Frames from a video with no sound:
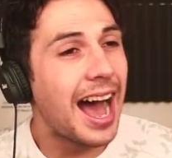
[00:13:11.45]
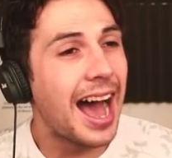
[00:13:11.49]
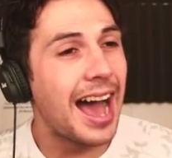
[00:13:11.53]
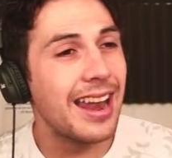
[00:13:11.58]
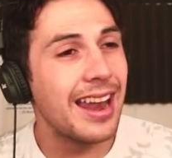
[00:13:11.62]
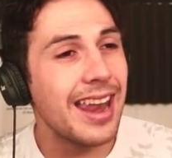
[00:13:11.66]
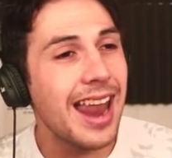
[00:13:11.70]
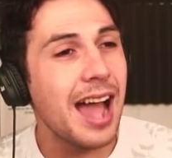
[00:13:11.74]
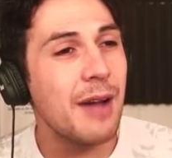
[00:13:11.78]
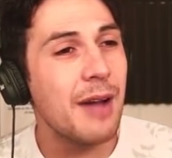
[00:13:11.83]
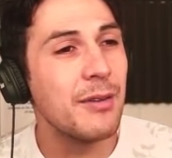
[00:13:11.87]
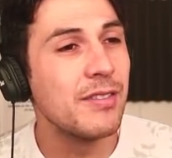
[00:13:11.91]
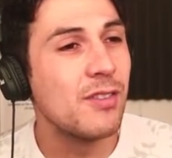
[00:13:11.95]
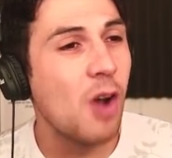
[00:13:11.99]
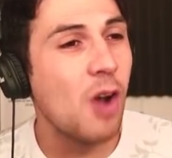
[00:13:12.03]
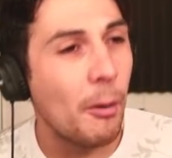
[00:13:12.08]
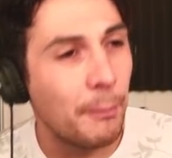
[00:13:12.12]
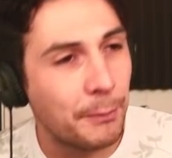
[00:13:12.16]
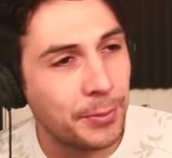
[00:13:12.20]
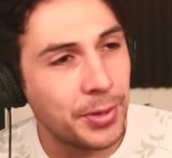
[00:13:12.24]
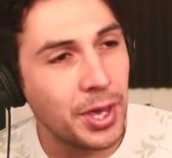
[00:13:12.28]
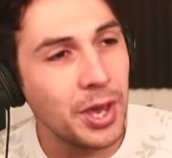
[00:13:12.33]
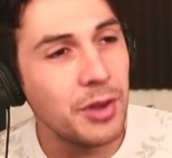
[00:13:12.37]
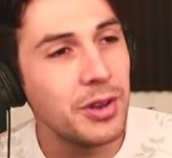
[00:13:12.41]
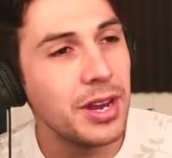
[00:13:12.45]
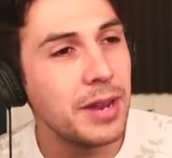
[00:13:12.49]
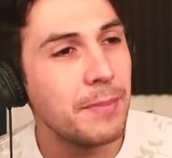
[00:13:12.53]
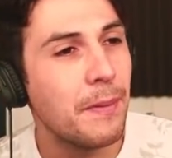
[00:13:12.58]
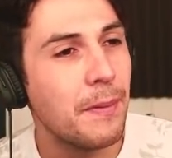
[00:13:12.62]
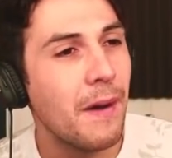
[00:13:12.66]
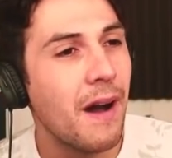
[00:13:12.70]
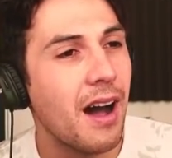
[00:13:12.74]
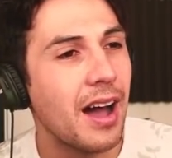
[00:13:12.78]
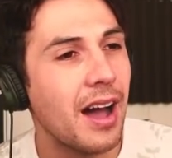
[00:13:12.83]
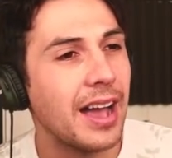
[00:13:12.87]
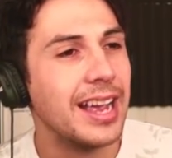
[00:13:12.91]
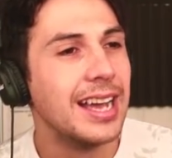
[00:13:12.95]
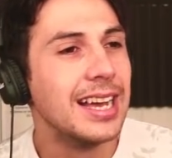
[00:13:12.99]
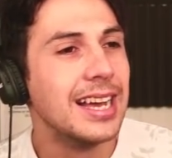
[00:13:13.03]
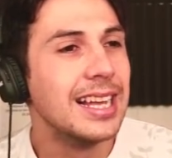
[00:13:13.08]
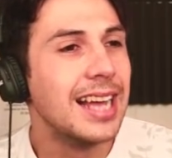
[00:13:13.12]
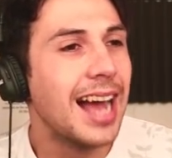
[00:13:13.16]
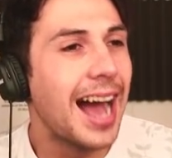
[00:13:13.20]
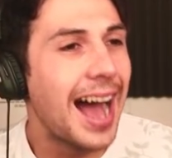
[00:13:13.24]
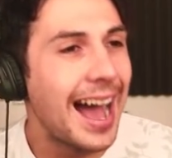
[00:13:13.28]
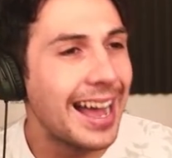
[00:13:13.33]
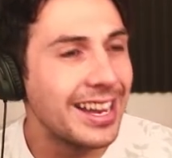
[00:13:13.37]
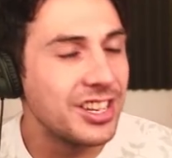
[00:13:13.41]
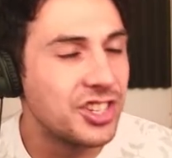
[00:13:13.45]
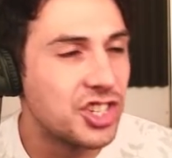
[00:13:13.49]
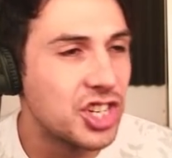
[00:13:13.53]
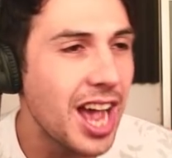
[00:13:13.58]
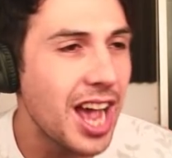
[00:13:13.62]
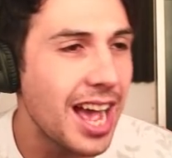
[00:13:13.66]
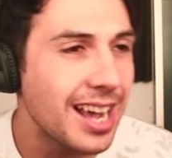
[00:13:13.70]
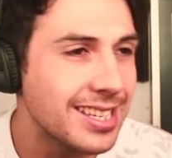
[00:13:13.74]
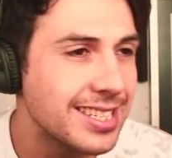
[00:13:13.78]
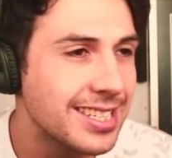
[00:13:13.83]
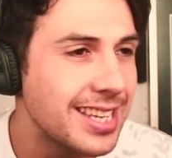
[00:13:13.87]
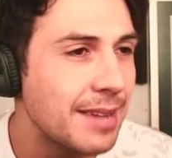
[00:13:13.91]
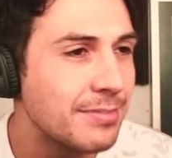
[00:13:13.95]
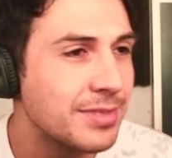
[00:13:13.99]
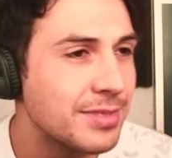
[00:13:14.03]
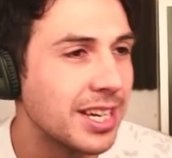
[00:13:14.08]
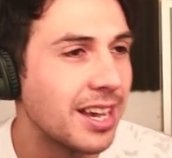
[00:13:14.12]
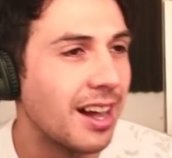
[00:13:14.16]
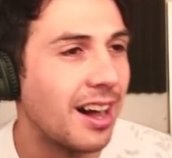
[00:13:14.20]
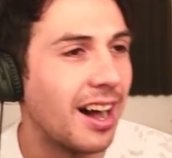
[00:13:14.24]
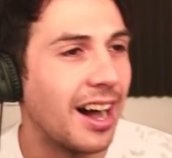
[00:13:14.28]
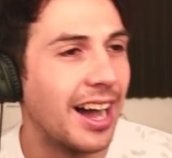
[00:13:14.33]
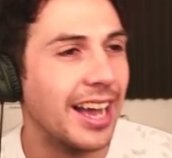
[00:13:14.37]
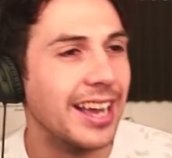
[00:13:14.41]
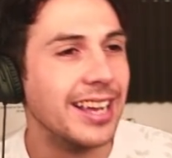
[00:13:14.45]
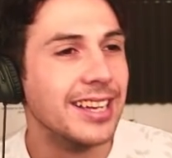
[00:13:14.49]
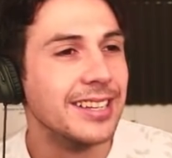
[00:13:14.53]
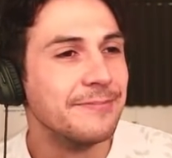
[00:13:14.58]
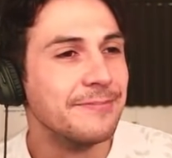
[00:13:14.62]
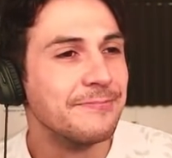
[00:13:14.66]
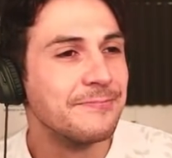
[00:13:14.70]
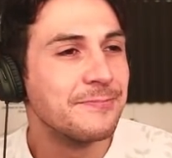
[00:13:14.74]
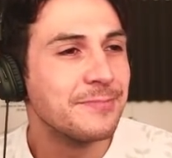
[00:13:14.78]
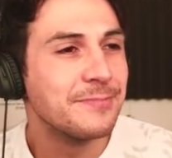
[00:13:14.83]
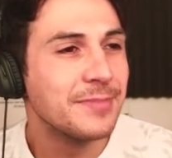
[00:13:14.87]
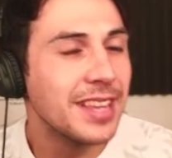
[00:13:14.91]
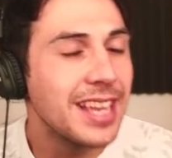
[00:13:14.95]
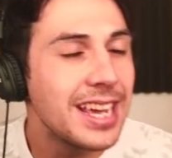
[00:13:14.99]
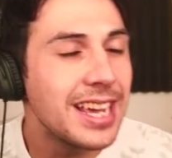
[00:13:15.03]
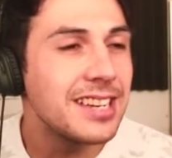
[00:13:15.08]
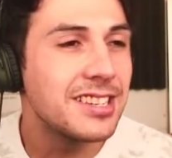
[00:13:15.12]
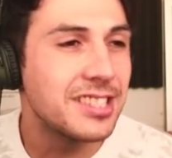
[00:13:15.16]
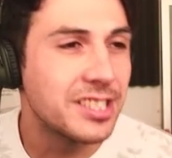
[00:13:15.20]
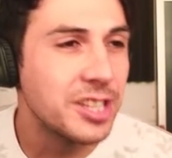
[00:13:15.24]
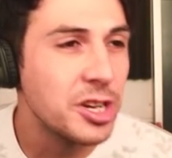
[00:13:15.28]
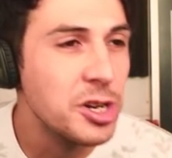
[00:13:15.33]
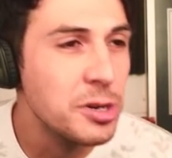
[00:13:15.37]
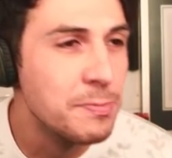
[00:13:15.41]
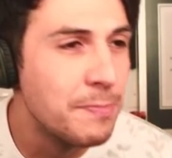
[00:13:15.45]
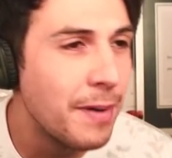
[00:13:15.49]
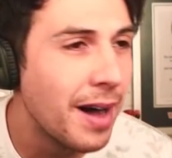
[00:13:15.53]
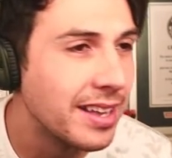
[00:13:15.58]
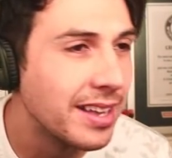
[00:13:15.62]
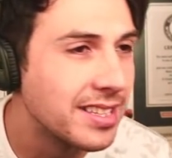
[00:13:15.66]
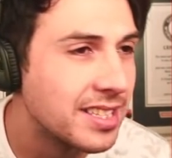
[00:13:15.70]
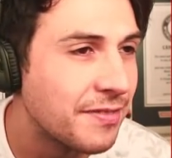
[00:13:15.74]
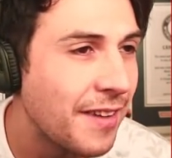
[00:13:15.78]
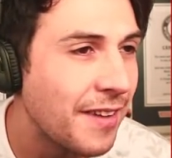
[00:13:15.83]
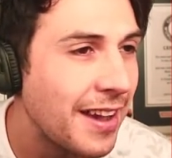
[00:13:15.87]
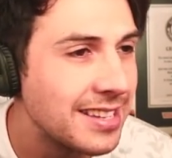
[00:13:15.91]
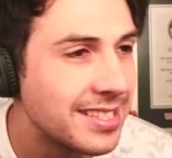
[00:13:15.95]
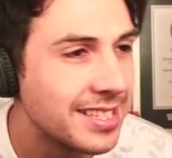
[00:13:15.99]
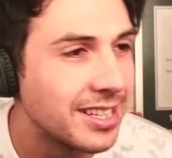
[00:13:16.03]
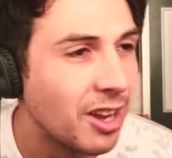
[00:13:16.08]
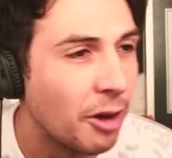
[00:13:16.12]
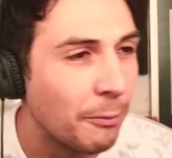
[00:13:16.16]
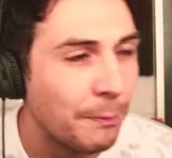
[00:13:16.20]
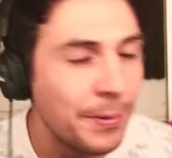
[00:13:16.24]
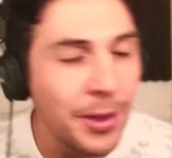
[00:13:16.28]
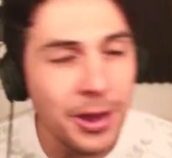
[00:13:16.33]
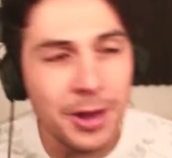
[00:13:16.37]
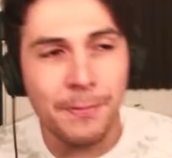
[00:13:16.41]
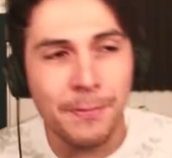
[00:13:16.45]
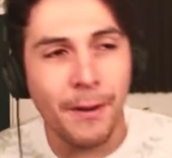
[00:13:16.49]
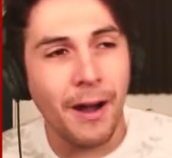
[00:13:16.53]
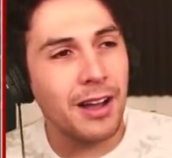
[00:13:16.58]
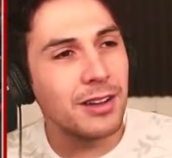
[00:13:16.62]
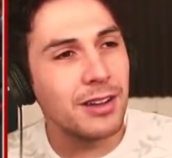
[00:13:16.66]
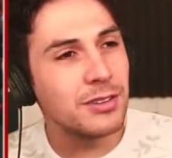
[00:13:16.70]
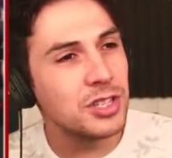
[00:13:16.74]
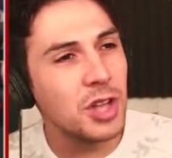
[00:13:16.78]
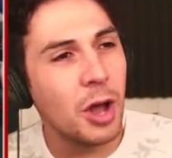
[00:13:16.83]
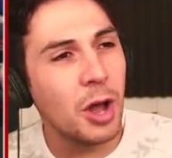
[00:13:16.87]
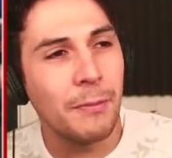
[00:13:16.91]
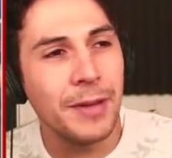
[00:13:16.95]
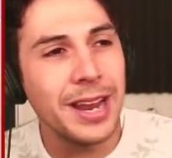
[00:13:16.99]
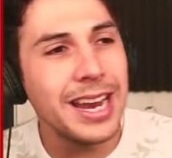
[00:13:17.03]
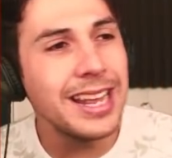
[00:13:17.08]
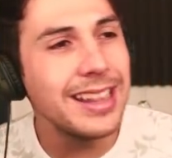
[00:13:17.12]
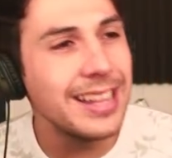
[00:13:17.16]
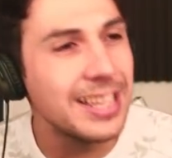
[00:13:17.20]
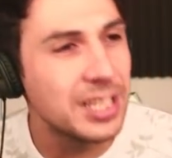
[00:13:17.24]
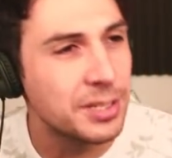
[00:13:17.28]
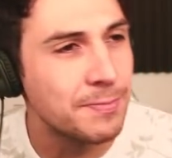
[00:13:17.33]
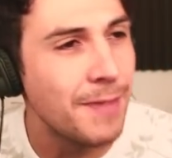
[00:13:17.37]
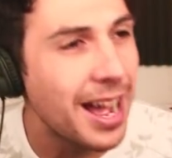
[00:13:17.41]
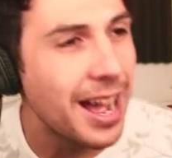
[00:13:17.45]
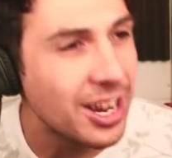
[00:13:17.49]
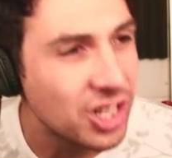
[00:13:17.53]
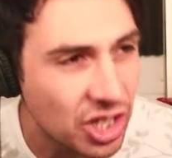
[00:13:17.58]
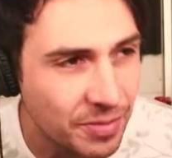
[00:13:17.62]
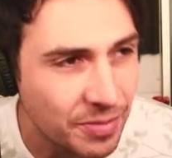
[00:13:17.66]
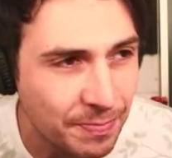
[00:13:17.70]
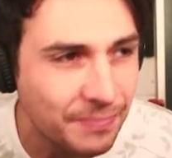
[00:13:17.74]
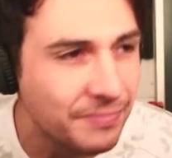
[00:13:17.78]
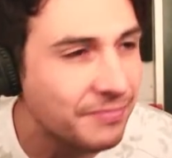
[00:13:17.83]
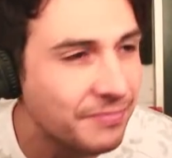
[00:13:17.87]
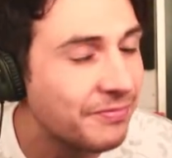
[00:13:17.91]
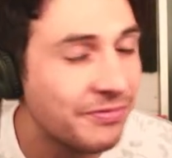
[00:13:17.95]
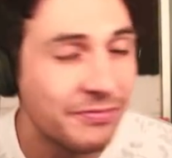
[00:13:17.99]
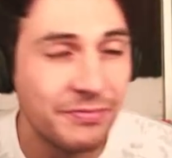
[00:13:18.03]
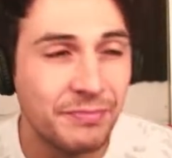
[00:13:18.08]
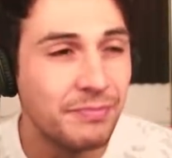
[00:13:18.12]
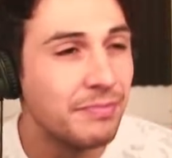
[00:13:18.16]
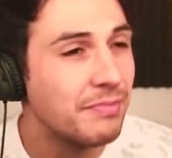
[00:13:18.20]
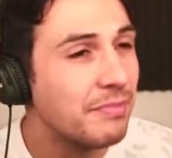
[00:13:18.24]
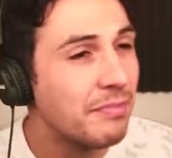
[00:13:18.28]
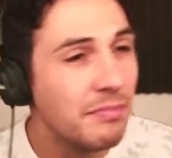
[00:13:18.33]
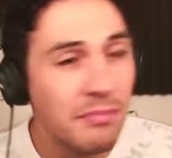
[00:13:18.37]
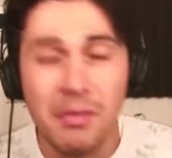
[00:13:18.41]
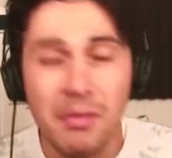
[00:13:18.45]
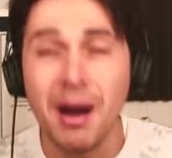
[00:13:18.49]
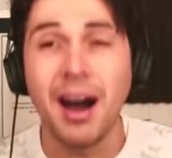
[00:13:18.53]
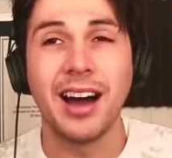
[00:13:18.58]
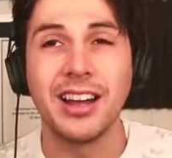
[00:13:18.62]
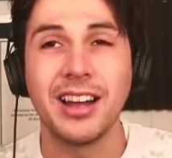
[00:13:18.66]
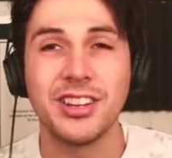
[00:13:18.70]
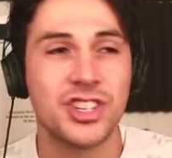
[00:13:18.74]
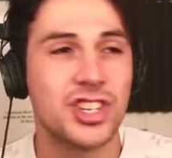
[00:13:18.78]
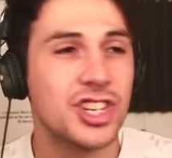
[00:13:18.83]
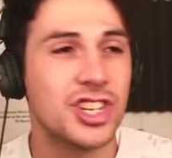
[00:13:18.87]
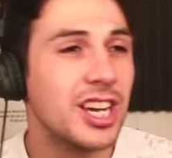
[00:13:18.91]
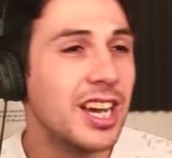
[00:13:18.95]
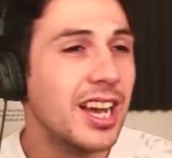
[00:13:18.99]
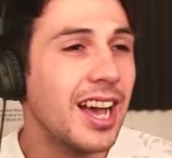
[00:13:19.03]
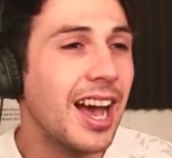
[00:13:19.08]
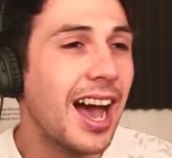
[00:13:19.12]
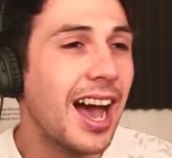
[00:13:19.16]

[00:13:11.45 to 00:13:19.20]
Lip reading: And now we've got Pewdiepie and JackSepticEye. These two buds facing off. Pewdiepie, who's not been in this match much,